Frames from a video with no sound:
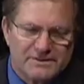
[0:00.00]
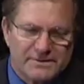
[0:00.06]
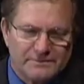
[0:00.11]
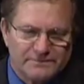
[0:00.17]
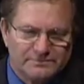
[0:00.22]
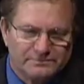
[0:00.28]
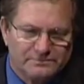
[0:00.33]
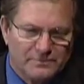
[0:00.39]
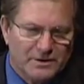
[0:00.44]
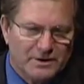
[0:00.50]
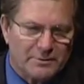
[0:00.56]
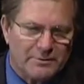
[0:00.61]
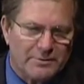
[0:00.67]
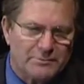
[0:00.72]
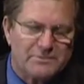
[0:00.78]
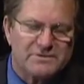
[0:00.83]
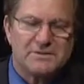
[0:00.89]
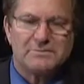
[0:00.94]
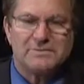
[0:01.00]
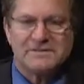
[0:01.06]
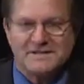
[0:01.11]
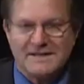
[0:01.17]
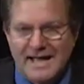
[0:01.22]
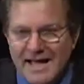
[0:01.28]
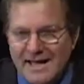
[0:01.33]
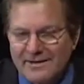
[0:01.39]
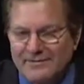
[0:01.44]
some, you know, there were some
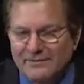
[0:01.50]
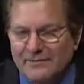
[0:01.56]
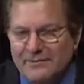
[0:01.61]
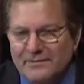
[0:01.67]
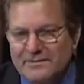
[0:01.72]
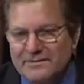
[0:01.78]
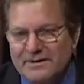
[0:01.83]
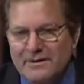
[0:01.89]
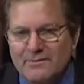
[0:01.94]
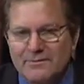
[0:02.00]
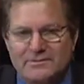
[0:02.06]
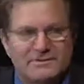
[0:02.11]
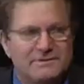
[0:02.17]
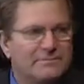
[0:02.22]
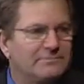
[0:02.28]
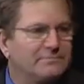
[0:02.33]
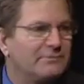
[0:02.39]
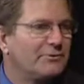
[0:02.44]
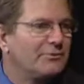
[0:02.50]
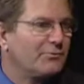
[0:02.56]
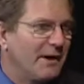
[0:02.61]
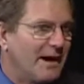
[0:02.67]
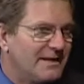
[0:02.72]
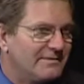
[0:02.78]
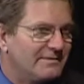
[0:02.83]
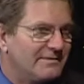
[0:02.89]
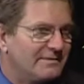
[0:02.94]
scandals, there was some
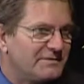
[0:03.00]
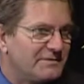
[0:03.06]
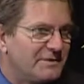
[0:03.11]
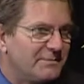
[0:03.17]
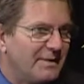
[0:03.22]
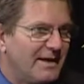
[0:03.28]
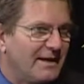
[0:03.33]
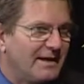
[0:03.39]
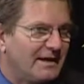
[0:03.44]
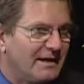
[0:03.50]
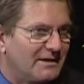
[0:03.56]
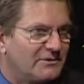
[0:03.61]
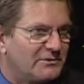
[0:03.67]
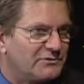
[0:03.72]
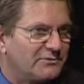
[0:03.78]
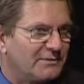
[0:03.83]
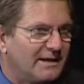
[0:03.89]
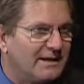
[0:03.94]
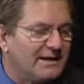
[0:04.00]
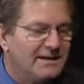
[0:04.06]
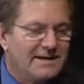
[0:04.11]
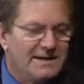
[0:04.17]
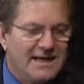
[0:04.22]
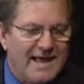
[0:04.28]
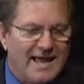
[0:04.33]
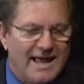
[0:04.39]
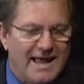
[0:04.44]
crisis in the banking industry,
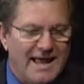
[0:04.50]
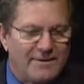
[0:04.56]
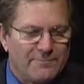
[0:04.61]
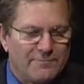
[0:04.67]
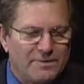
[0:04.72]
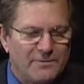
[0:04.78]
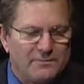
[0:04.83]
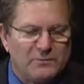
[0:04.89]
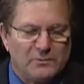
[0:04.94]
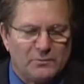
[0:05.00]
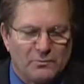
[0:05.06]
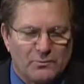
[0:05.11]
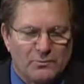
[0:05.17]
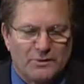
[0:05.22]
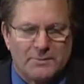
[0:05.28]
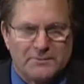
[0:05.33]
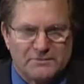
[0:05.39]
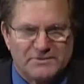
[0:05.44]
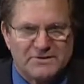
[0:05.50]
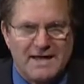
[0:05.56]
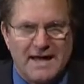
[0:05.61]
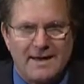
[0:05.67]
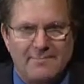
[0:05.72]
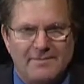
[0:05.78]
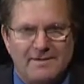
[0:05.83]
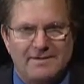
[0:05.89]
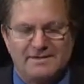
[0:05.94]
and people were
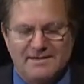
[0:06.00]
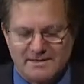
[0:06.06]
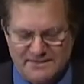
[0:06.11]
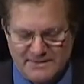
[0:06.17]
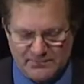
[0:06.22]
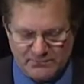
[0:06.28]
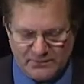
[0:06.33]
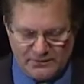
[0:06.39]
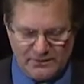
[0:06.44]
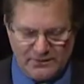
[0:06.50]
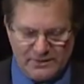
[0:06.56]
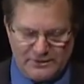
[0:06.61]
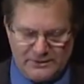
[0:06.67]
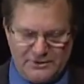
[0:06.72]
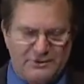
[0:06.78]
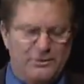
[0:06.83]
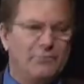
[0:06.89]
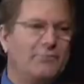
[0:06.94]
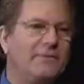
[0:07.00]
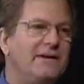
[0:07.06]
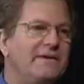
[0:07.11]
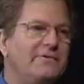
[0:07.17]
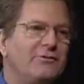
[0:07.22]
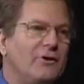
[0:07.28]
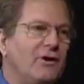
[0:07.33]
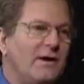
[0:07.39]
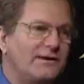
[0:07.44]
upset because they said, well, look, you know,
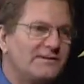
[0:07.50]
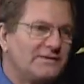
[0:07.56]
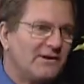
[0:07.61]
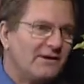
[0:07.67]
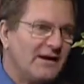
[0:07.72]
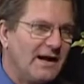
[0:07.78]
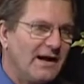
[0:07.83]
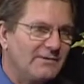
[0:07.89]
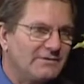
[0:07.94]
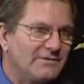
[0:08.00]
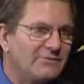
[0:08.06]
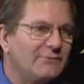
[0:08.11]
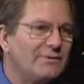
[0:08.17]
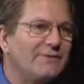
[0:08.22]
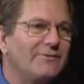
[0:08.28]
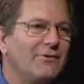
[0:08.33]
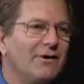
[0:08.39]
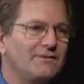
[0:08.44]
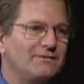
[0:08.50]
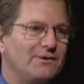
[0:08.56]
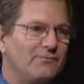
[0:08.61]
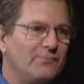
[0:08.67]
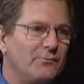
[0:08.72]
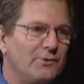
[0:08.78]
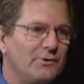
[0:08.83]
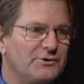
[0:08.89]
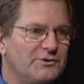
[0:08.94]
we've lost our houses, we've lost our
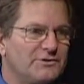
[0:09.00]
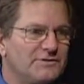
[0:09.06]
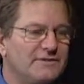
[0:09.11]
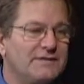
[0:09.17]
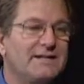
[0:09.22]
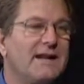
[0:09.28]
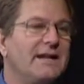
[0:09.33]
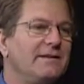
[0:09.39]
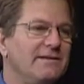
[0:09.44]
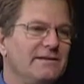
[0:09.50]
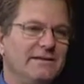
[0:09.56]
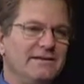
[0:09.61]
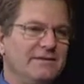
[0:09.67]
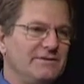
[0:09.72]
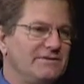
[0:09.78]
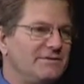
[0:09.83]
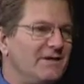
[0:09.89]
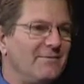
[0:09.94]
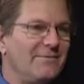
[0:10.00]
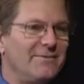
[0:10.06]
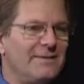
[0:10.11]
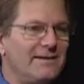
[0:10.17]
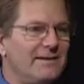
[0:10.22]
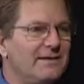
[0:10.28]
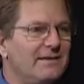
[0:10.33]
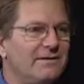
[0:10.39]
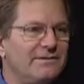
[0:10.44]
fortunes, and yet some of
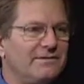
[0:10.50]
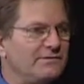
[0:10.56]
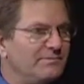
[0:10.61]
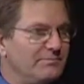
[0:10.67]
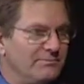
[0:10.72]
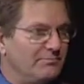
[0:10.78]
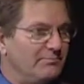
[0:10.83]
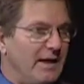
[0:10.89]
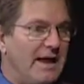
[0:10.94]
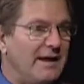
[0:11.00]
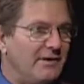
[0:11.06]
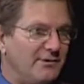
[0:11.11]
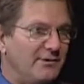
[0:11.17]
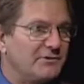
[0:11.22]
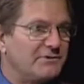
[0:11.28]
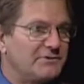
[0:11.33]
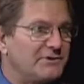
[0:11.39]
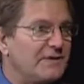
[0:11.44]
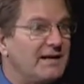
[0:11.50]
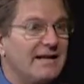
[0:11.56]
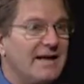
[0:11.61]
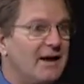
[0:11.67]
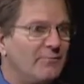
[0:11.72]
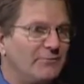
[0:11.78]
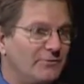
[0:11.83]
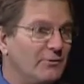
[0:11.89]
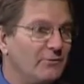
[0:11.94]
these bankers getting
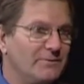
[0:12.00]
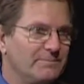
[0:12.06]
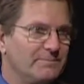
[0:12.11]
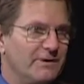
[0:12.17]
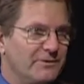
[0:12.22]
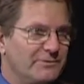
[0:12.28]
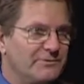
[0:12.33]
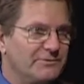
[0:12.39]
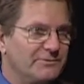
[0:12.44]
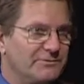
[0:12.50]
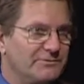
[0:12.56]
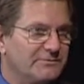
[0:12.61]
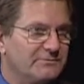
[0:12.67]
out with golden parachutes.